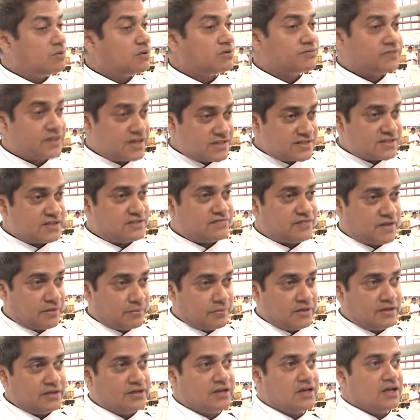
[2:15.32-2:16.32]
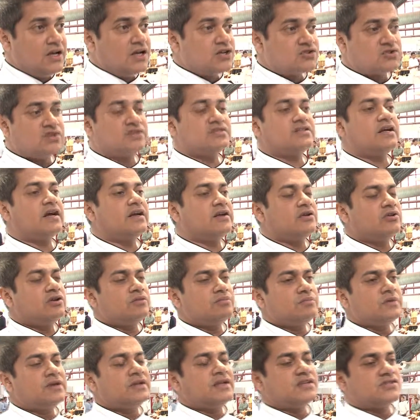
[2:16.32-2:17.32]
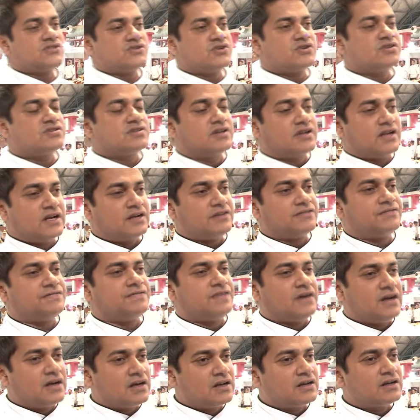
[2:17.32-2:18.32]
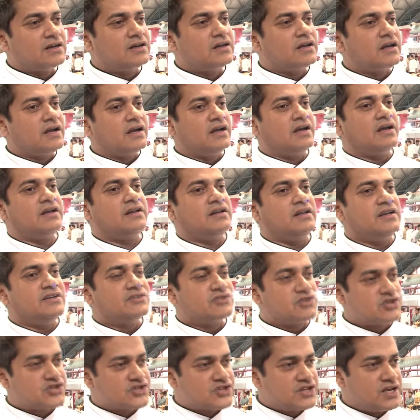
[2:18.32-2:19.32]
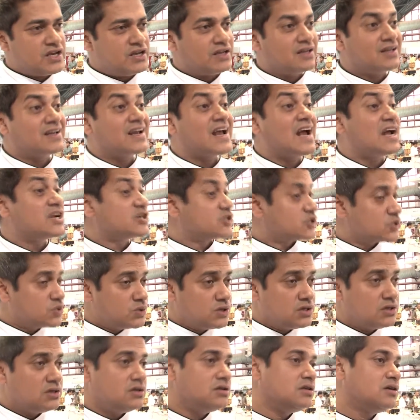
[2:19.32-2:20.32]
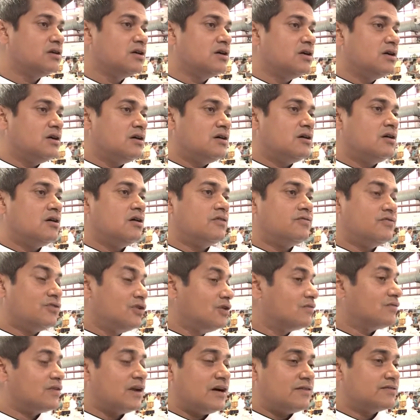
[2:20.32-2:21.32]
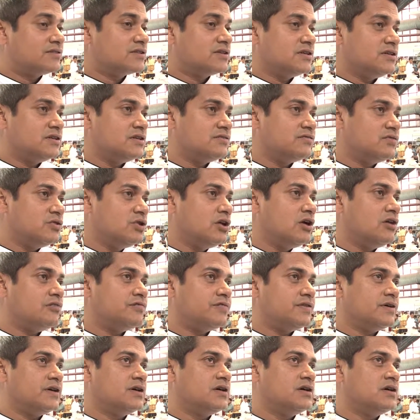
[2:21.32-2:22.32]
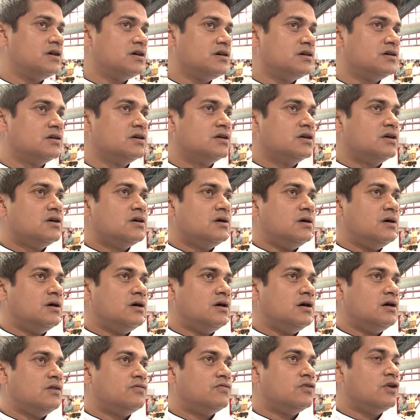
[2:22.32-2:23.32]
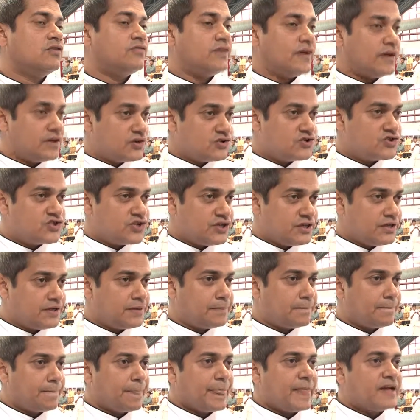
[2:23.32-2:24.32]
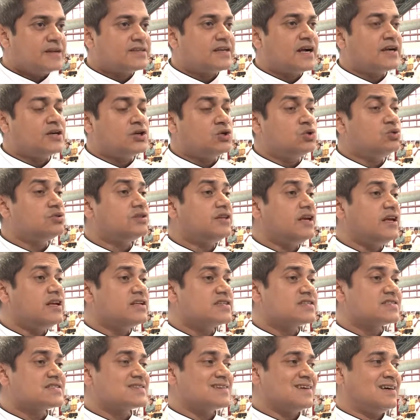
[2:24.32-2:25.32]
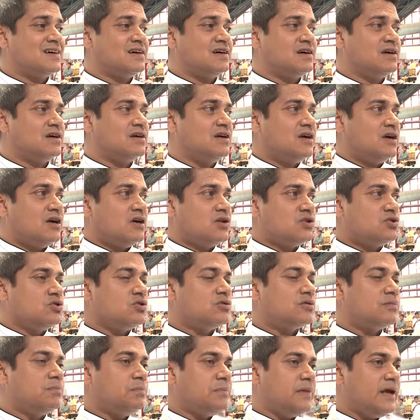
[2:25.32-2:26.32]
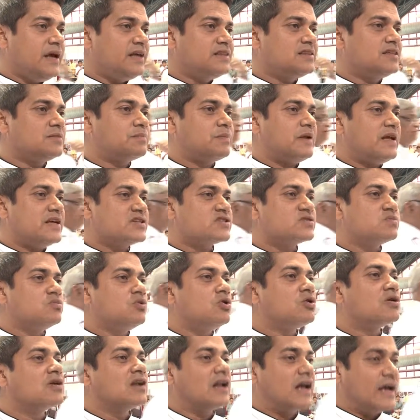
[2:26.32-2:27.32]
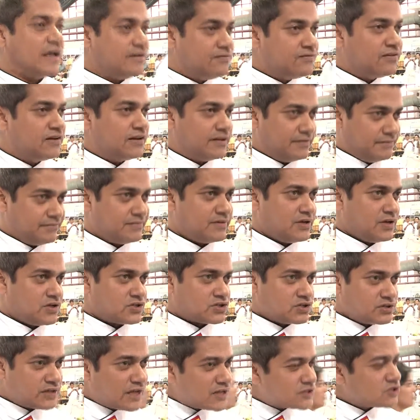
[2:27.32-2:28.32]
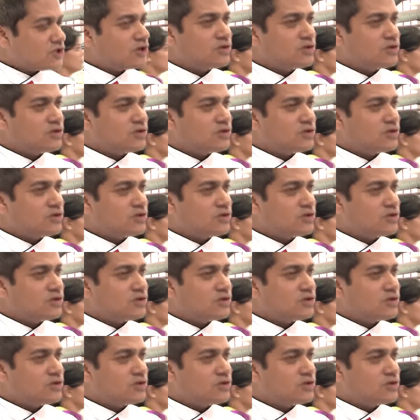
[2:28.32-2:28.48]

it with friends and family. So I try to keep my restaurants great, fun and interesting, casual, full of laughter, full of energy. Try to do things to make the place more lively. So that's